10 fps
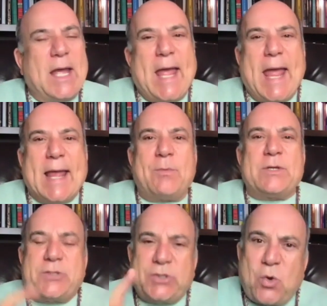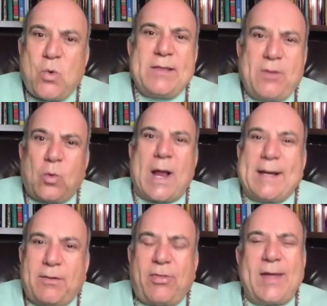And I was doing the
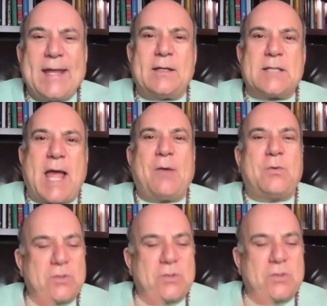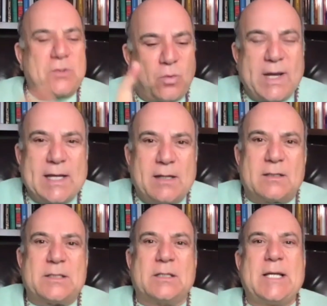right things. I was reading the
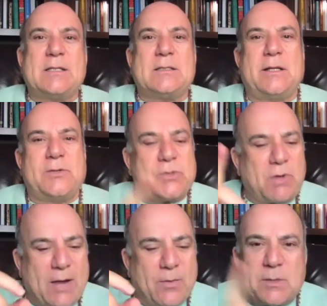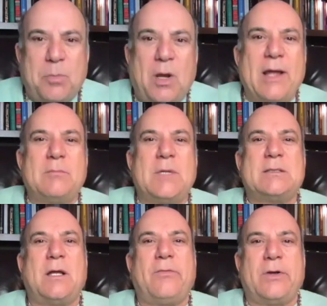success literature. I was applying
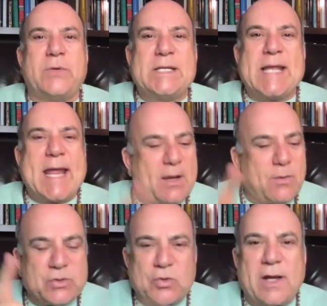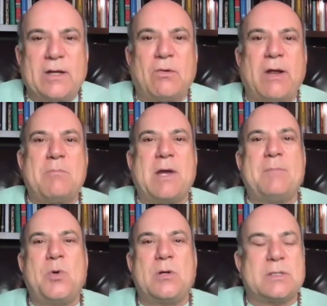myself every day. I was trying to write my
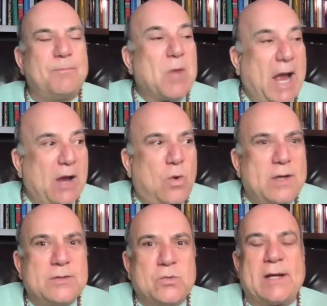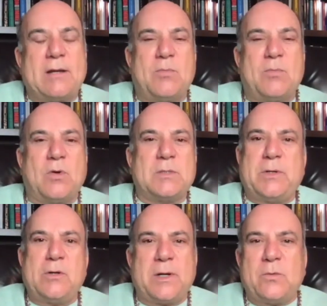books. I was writing books, but
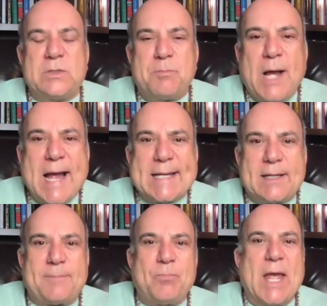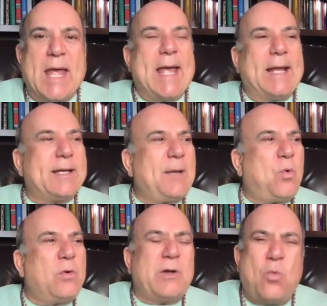nobody was buying. And I kept
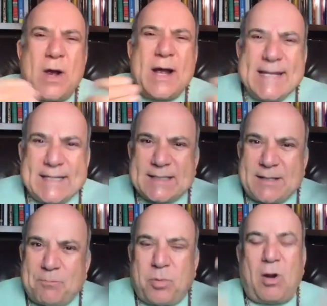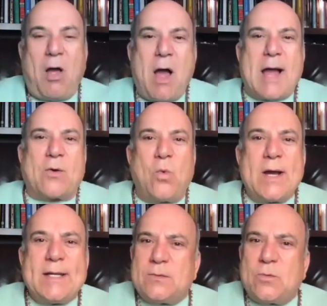wondering, what is the block?
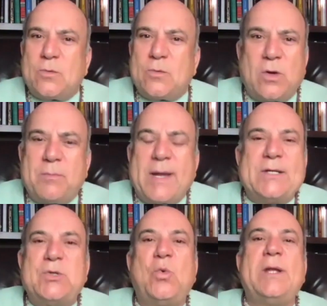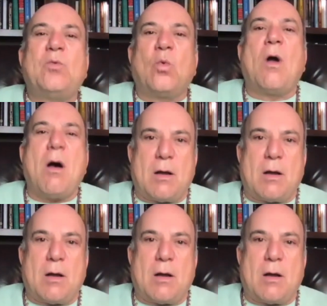What am I doing wrong?